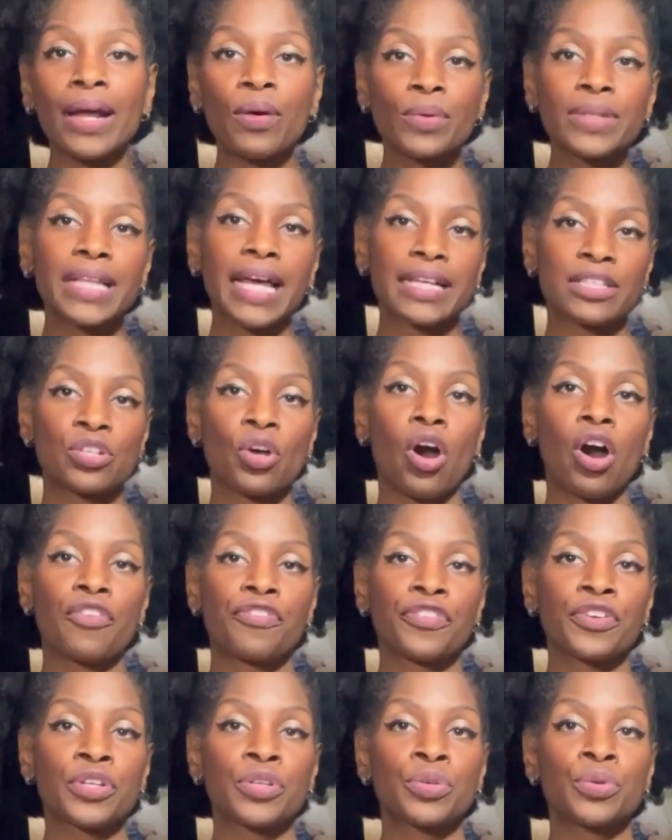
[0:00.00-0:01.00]
I would like to
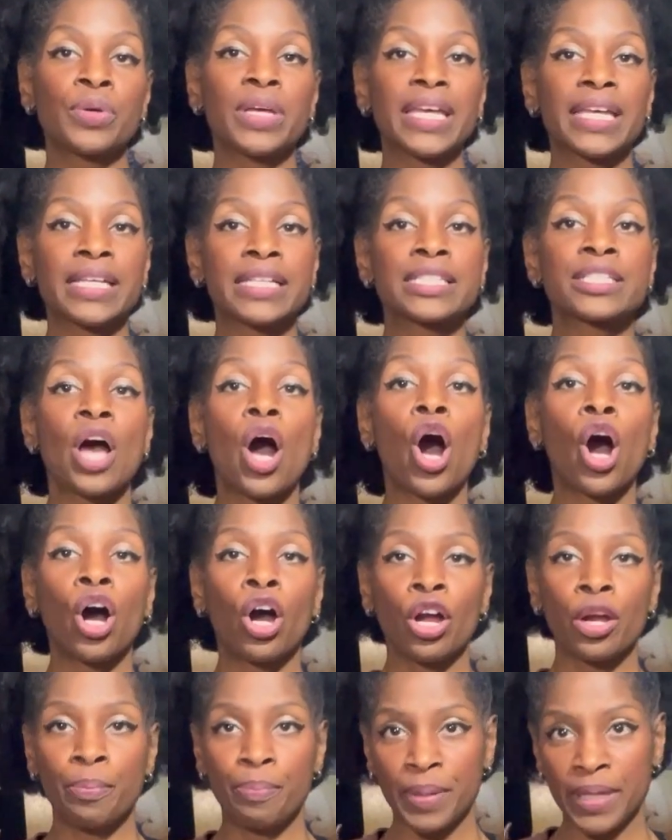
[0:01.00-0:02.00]
offer you is
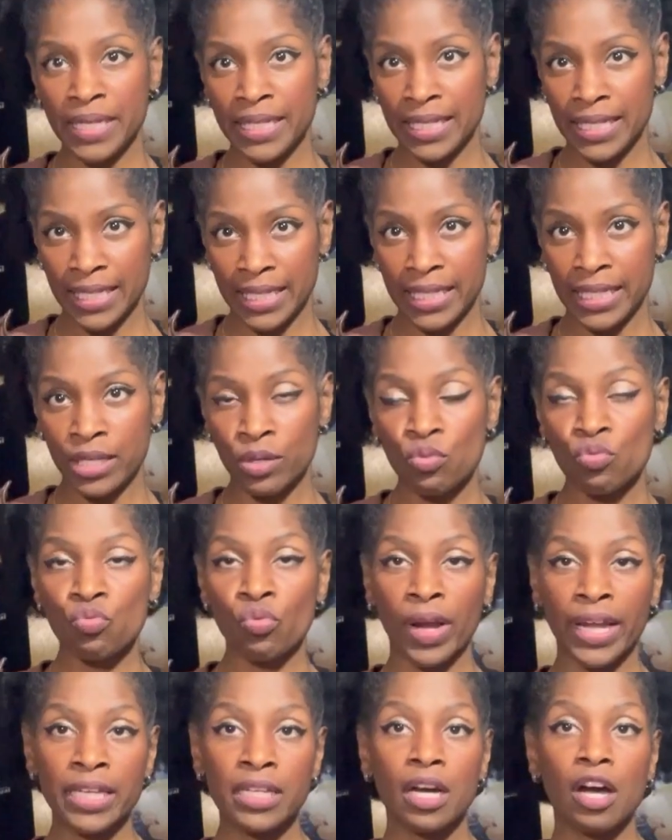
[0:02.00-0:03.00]
RPE,
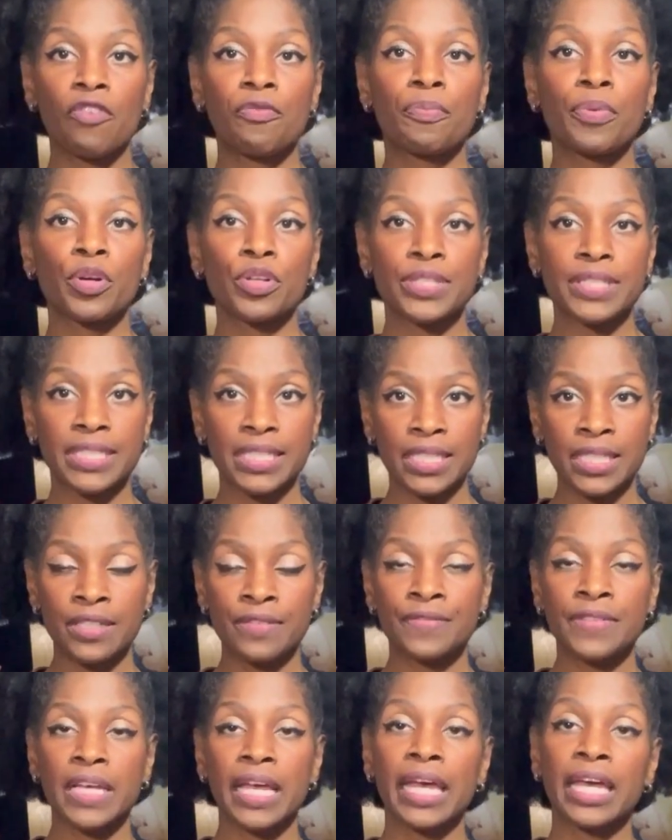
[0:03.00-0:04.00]
rate of
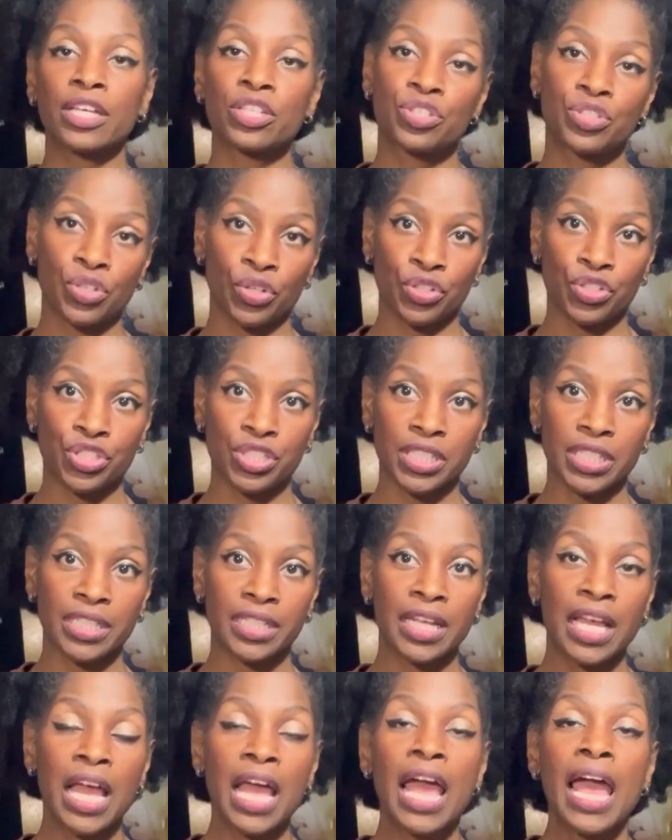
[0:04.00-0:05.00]
perceived exertion.
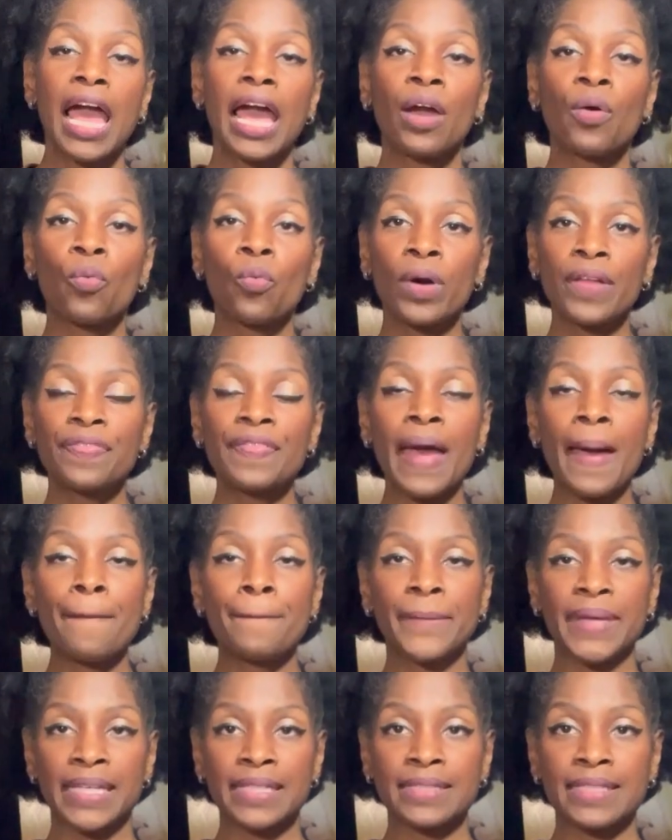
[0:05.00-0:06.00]
And what
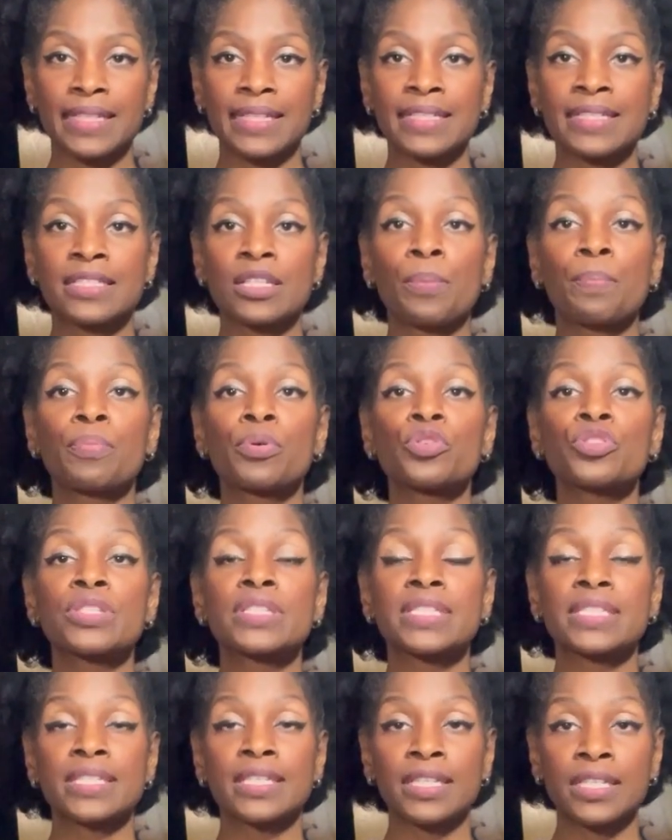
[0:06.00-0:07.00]
that means is the
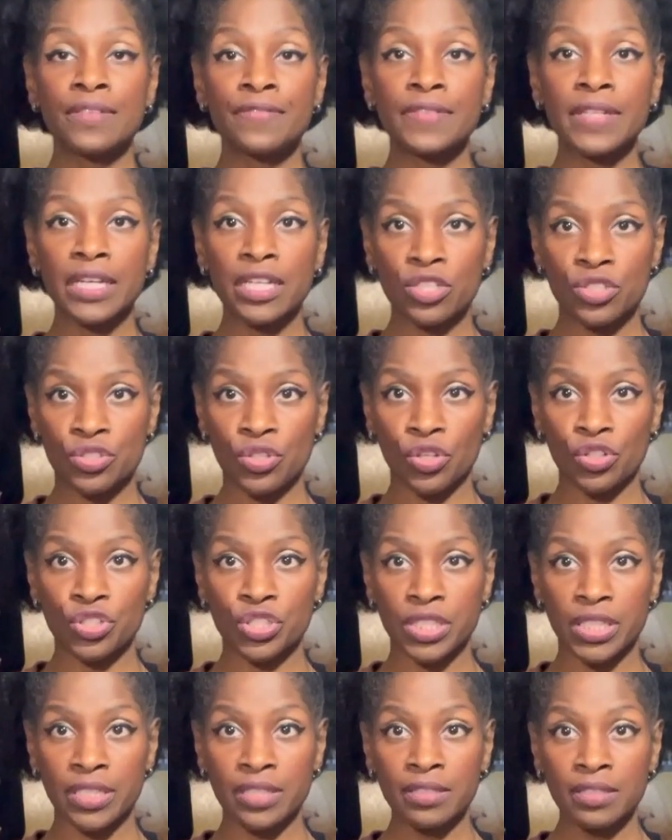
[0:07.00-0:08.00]
perceived
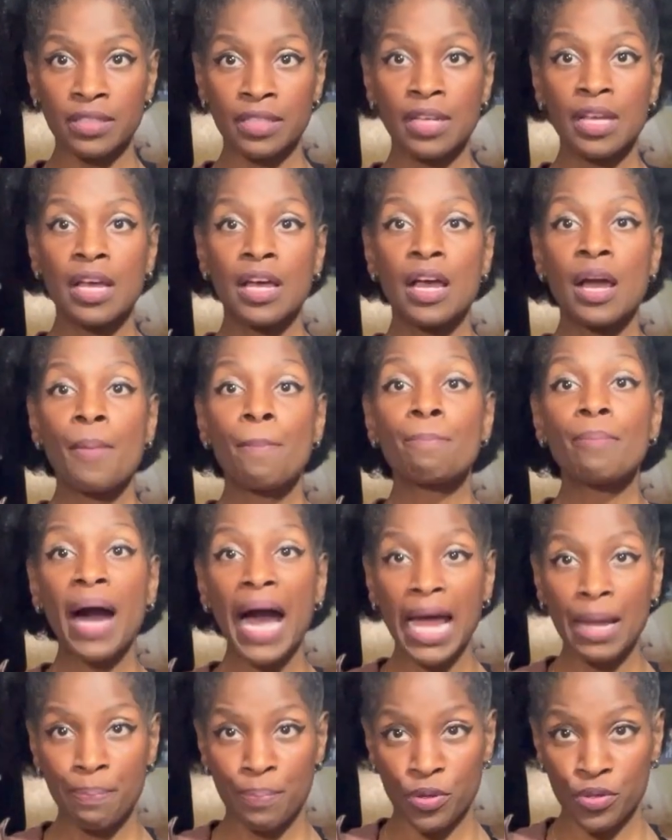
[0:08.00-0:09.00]
exertion,
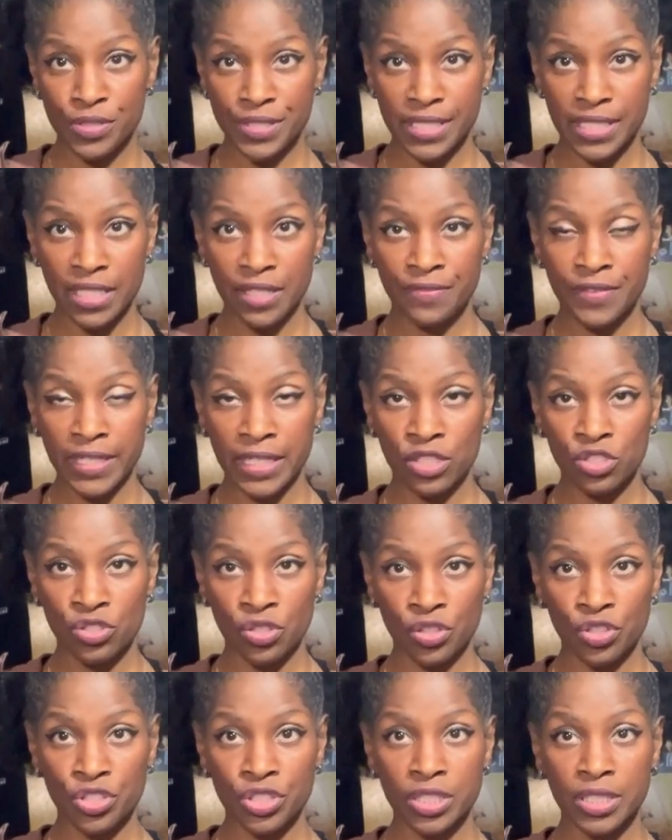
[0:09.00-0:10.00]
my perceived
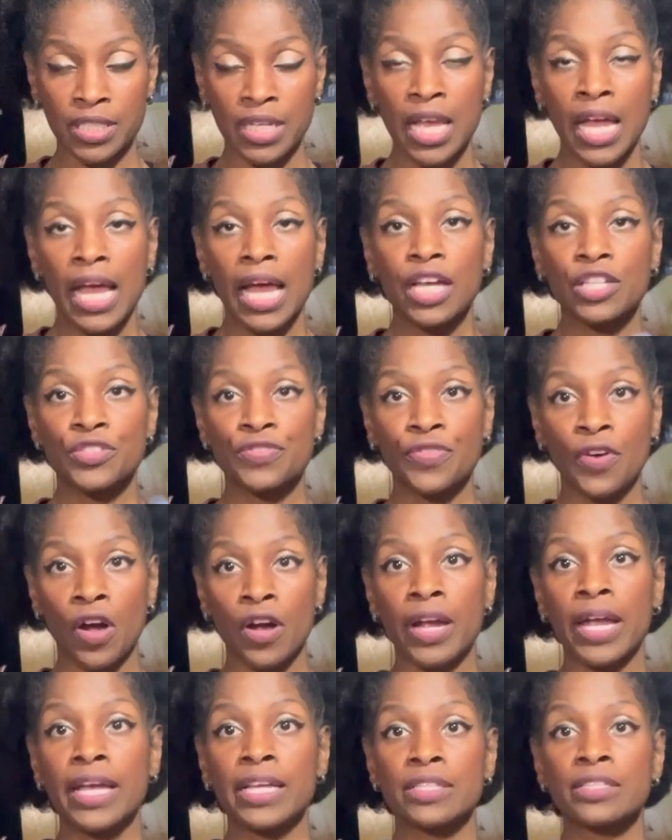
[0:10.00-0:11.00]
exertion, as
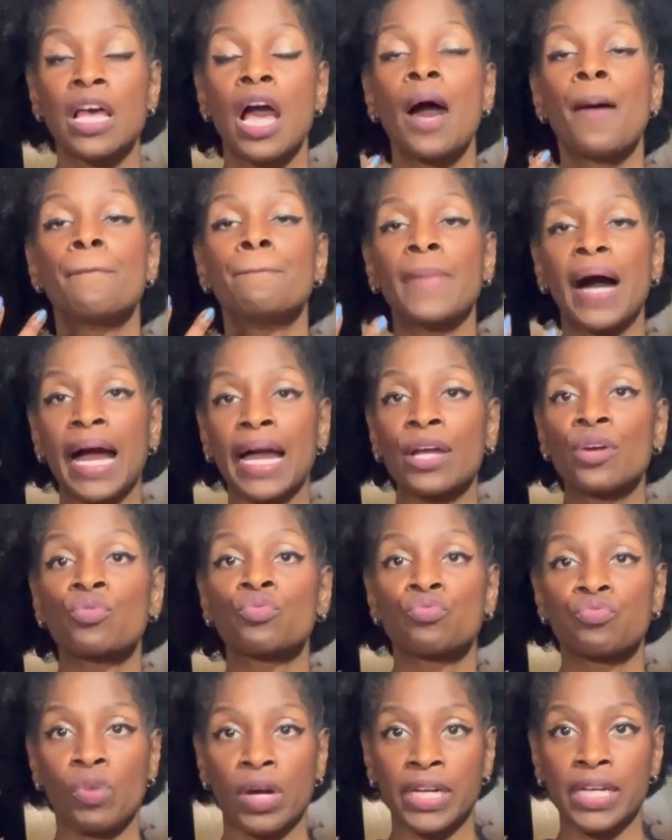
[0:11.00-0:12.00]
far as my
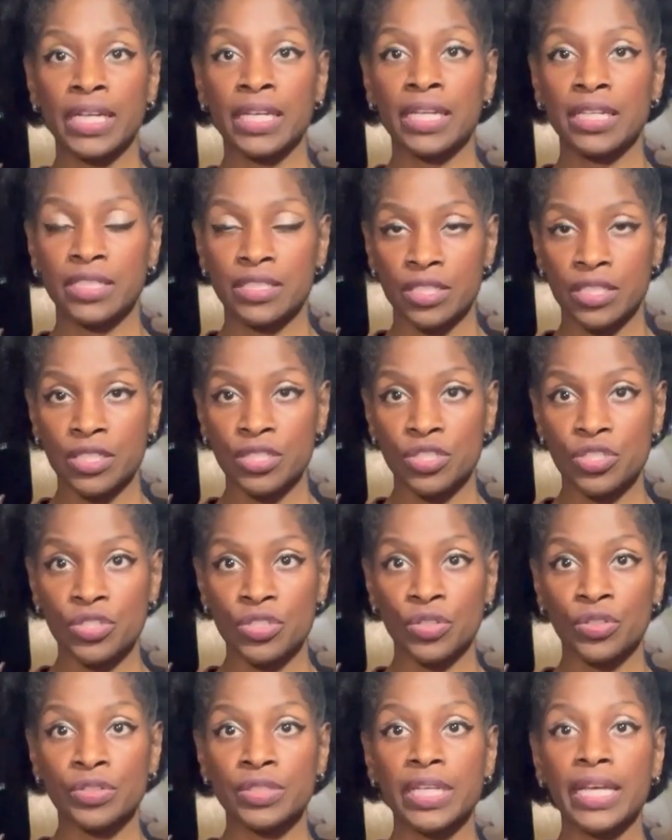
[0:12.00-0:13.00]
running is
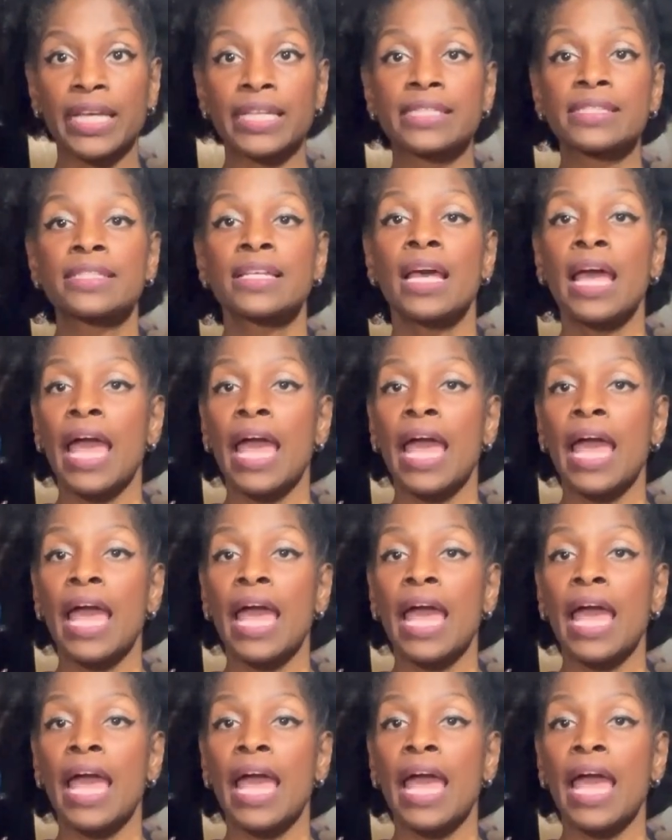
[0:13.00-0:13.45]
concerned. It's